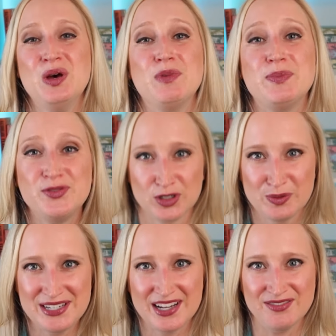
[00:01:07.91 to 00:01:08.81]
But before
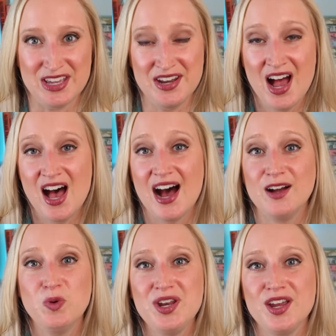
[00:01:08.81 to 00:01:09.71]
we dive in,
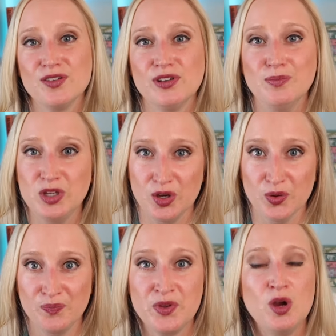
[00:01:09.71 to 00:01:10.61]
I want to hear from
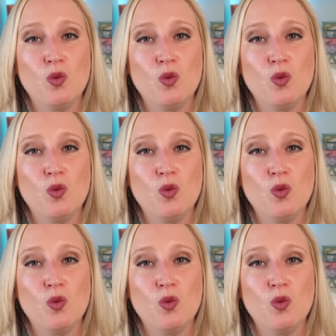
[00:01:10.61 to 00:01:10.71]
you.